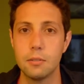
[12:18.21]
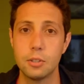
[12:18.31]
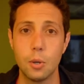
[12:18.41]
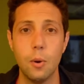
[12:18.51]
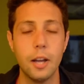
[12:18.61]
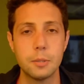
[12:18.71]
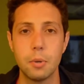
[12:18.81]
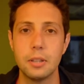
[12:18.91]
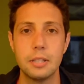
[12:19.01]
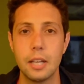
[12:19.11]
So I
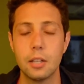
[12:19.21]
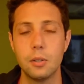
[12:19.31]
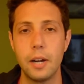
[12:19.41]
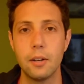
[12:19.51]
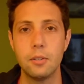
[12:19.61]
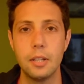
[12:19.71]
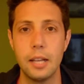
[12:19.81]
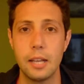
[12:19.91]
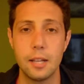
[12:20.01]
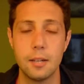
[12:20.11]
spun the tail around
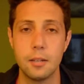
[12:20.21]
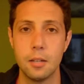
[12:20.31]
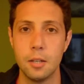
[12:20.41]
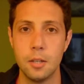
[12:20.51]
and